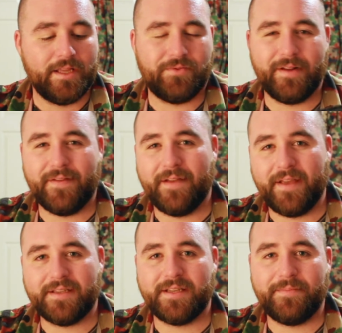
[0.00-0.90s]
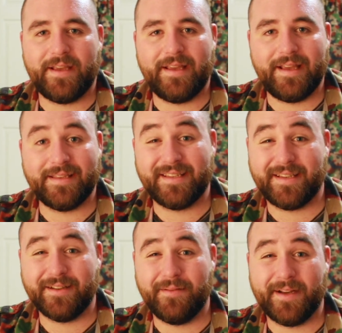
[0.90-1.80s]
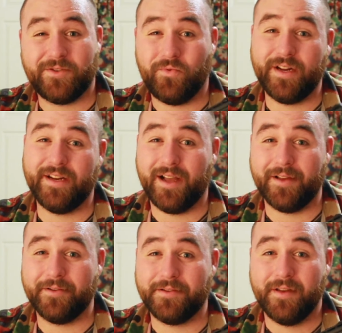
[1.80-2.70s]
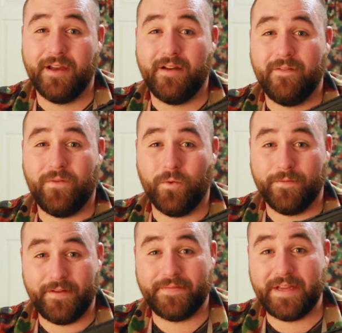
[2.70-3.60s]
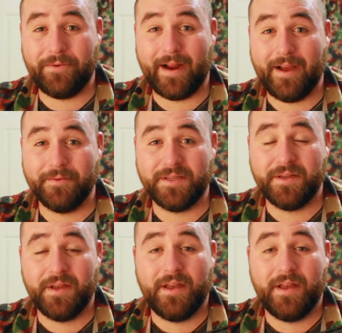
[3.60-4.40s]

25 ACP, it's still about $20 for 50 rounds,